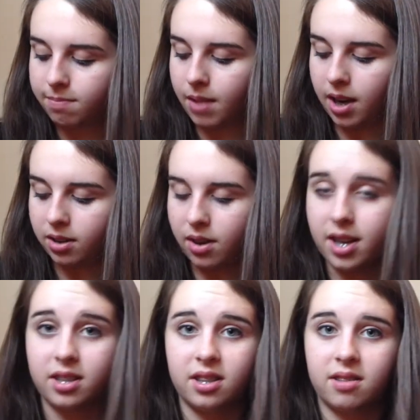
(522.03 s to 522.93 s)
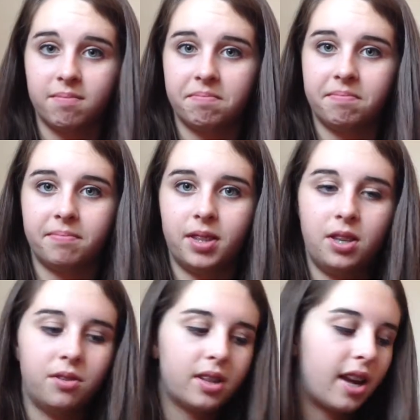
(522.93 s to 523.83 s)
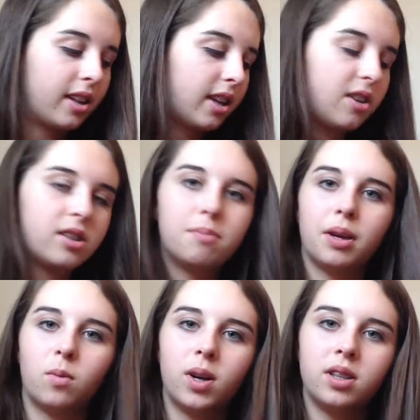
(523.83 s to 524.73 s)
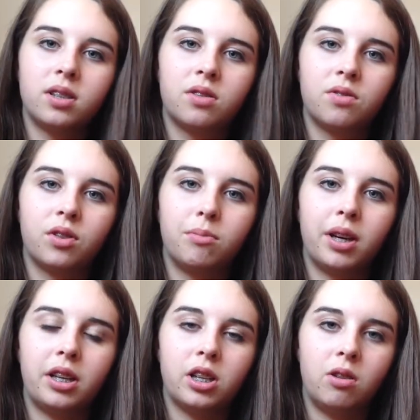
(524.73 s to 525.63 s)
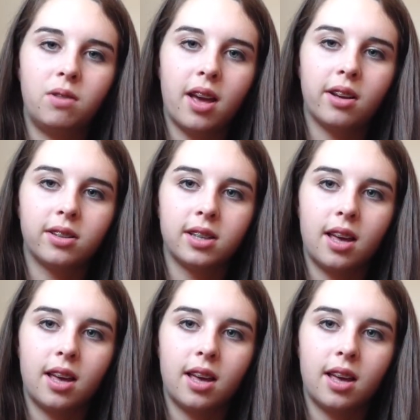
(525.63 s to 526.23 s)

I don't know, I just use, I like use the big ones for my toenails